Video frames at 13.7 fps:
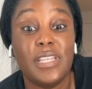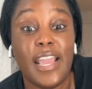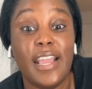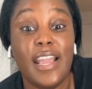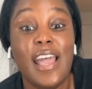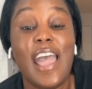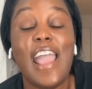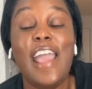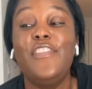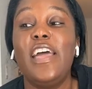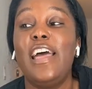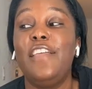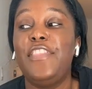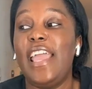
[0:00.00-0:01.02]
Like, and
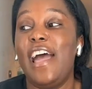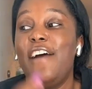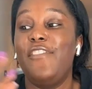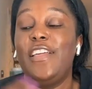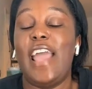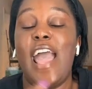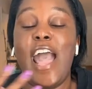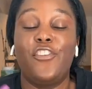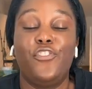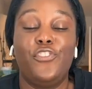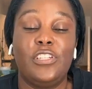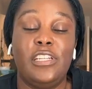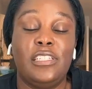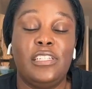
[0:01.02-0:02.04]
the, they have like
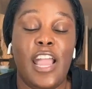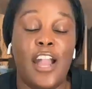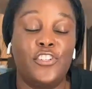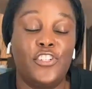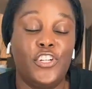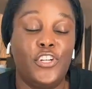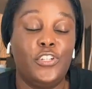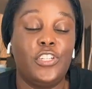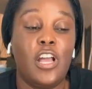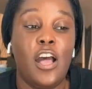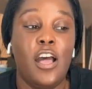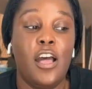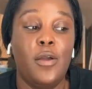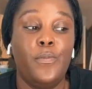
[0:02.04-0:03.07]
actresses and actors
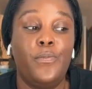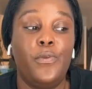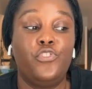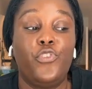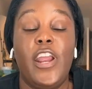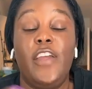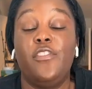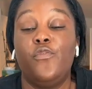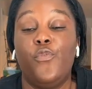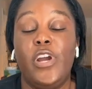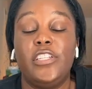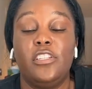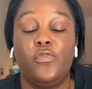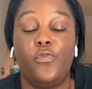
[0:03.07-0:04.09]
uh, portray the
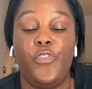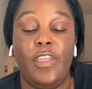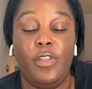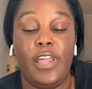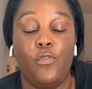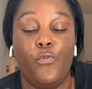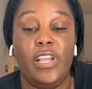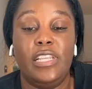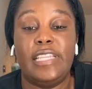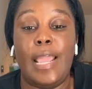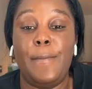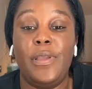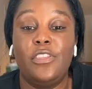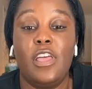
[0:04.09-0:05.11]
voices for they like
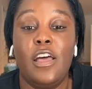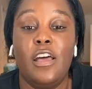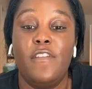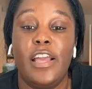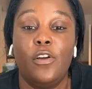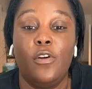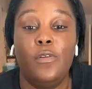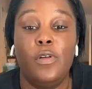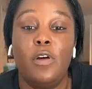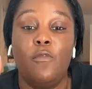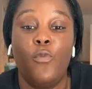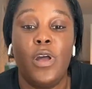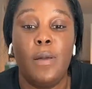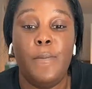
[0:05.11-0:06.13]
restatements of like
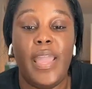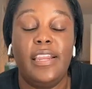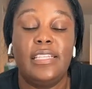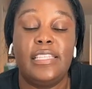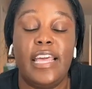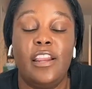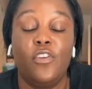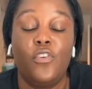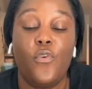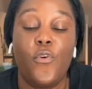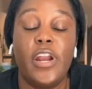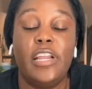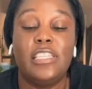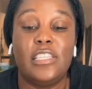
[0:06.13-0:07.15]
what Amanda said in
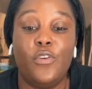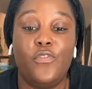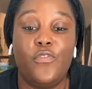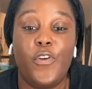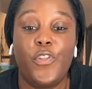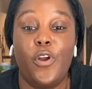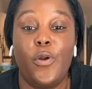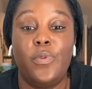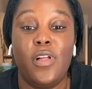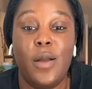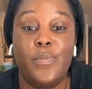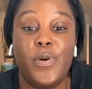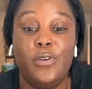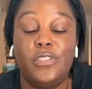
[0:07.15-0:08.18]
court and so forth, her
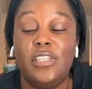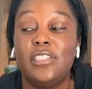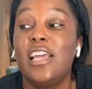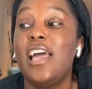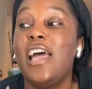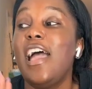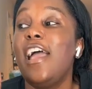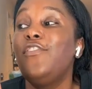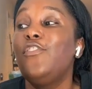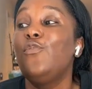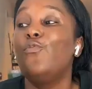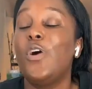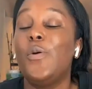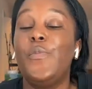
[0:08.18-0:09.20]
blog posts. And
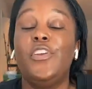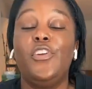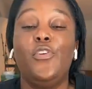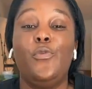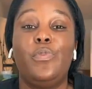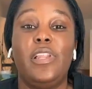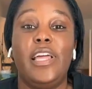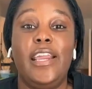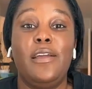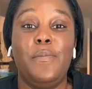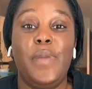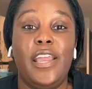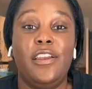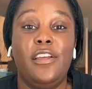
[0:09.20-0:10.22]
the woman who played
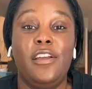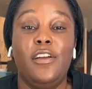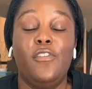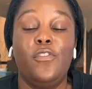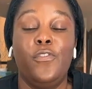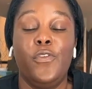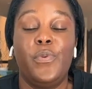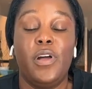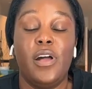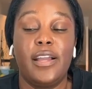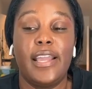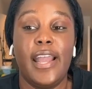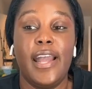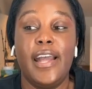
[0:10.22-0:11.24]
Amanda the
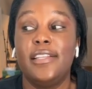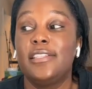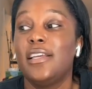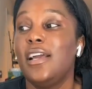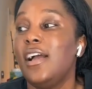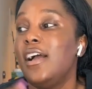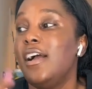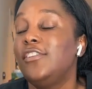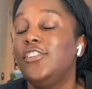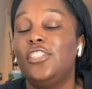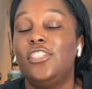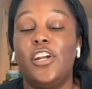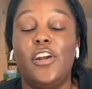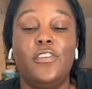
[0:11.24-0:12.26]
podcast
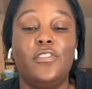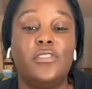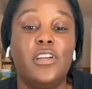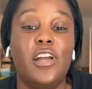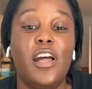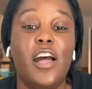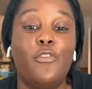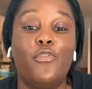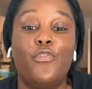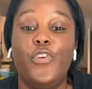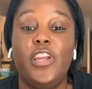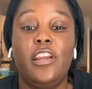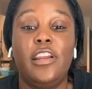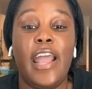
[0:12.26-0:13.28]
deserves a
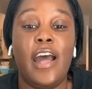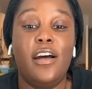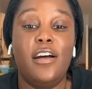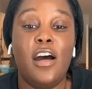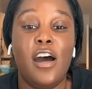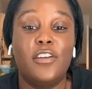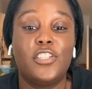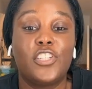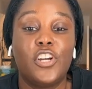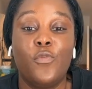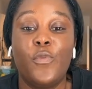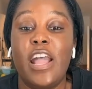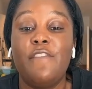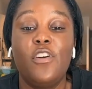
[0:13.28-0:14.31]
freaking out Oscar,
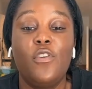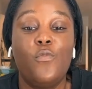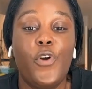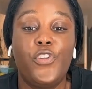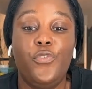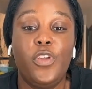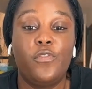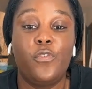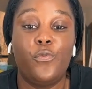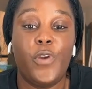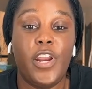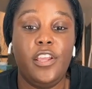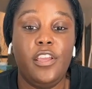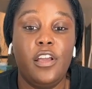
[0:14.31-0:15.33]
whatever award you get for
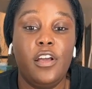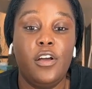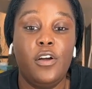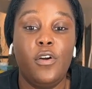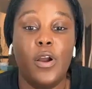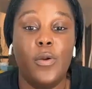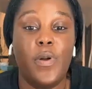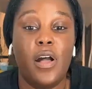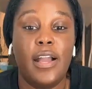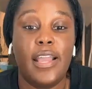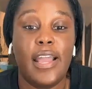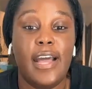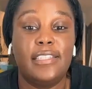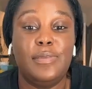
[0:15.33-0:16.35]
radio or
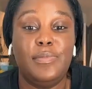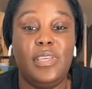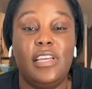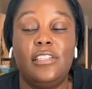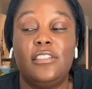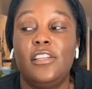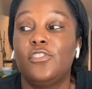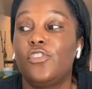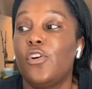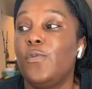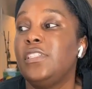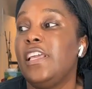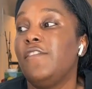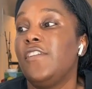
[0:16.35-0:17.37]
podcasting, because this girl
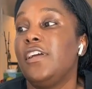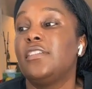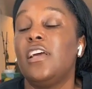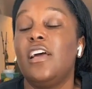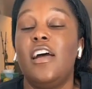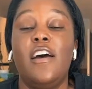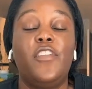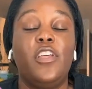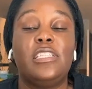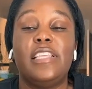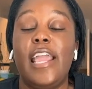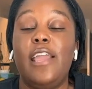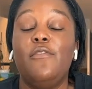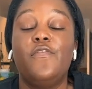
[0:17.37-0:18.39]
was giving us the
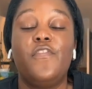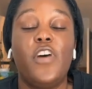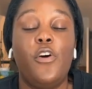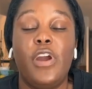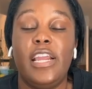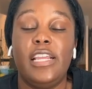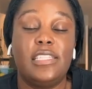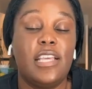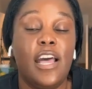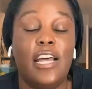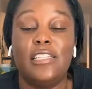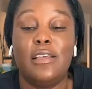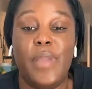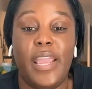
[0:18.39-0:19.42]
same voice
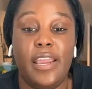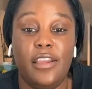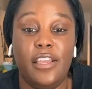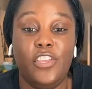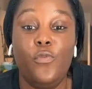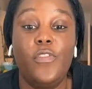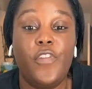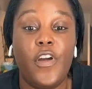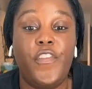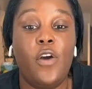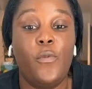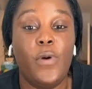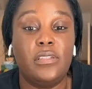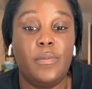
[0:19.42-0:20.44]
as Amanda. You would have thought
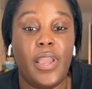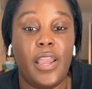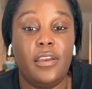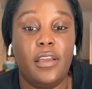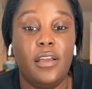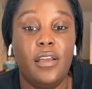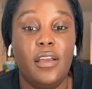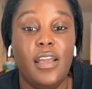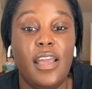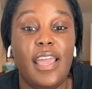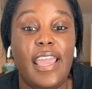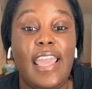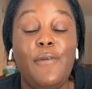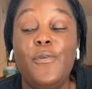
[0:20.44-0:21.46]
that was Amanda.
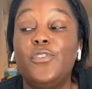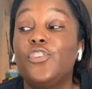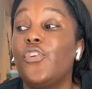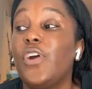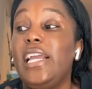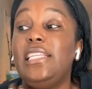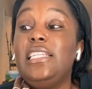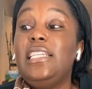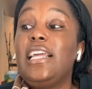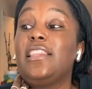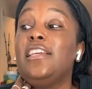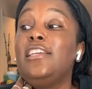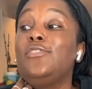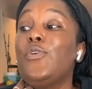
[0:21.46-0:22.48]
It was crazy.
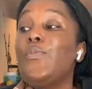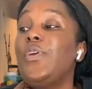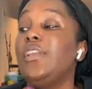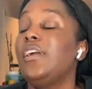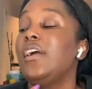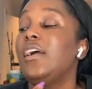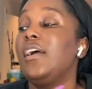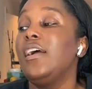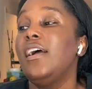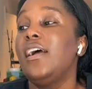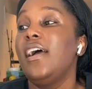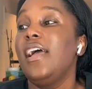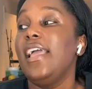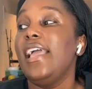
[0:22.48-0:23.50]
Like this woman,
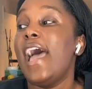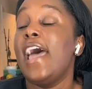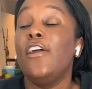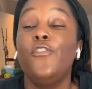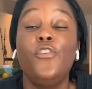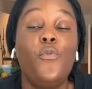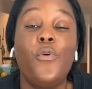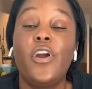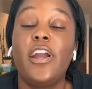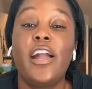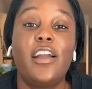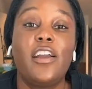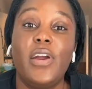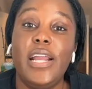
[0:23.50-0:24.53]
I don't know where it
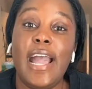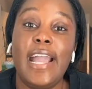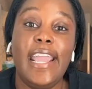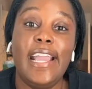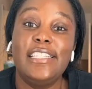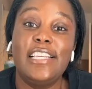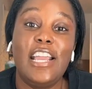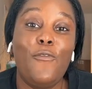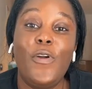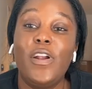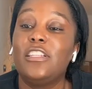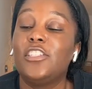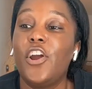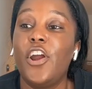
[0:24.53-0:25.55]
got crazy. I can't tell you where
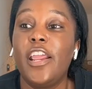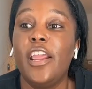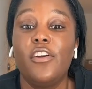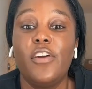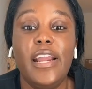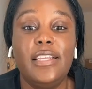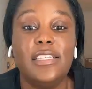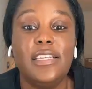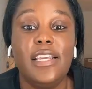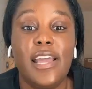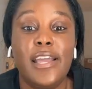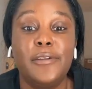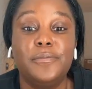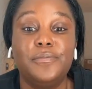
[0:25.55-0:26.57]
it started getting crazy
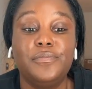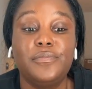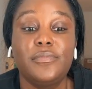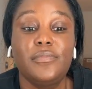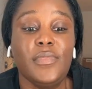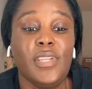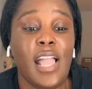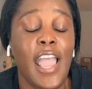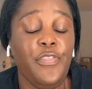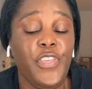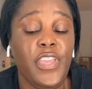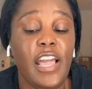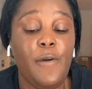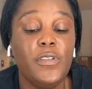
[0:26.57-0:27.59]
at. I
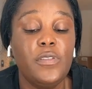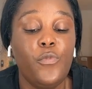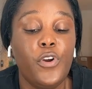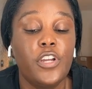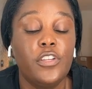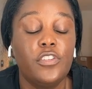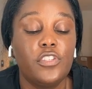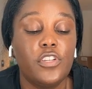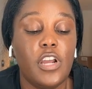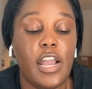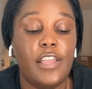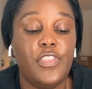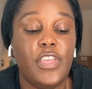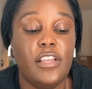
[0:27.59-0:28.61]
think I was more concerned.
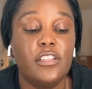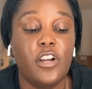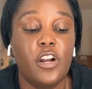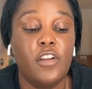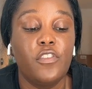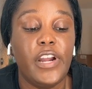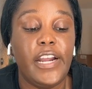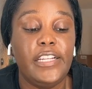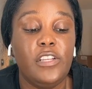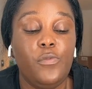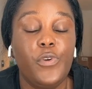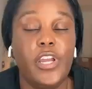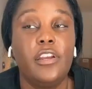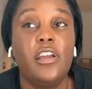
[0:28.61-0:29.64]
I think it started off crazy
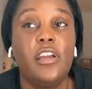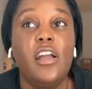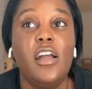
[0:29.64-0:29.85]
when